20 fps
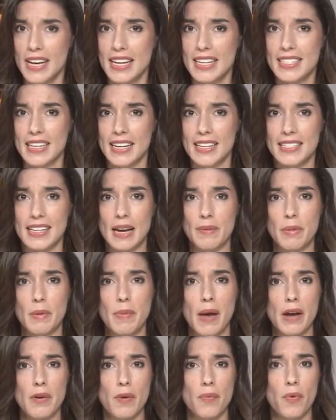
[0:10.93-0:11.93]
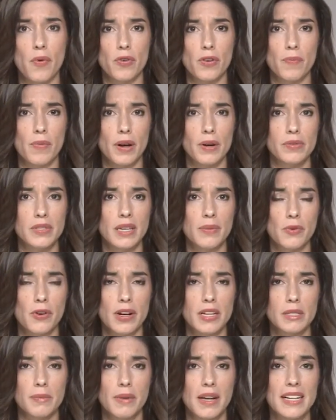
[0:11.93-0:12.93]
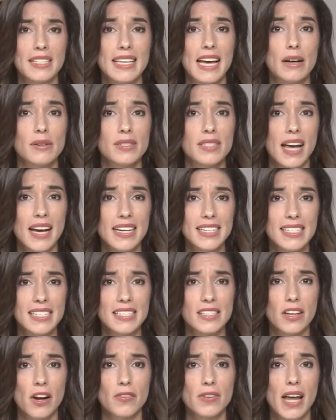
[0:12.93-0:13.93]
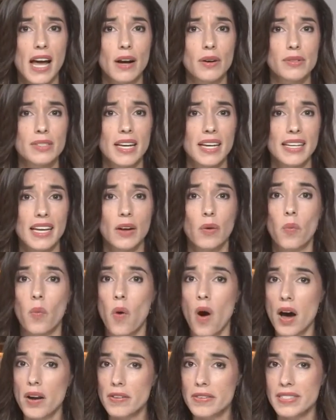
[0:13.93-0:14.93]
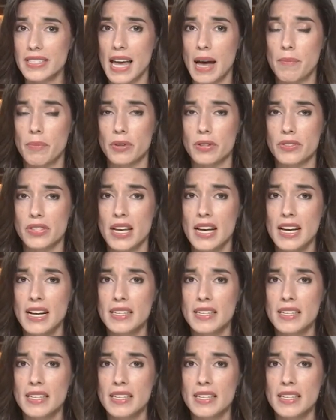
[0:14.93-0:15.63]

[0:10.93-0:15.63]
10 Tampa Bay reporter Bo Zimmer explains how scientists are now taking water samples